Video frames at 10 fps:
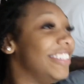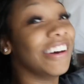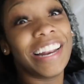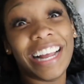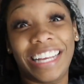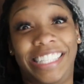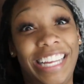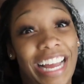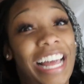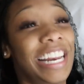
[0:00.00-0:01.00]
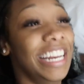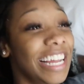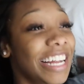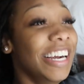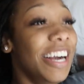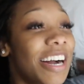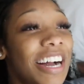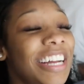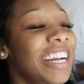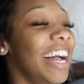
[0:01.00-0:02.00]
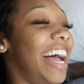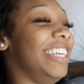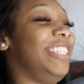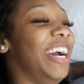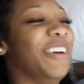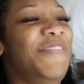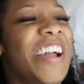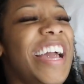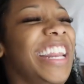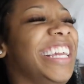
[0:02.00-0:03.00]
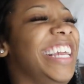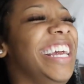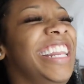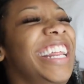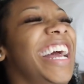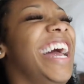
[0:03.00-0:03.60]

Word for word: So listen, I start panicking.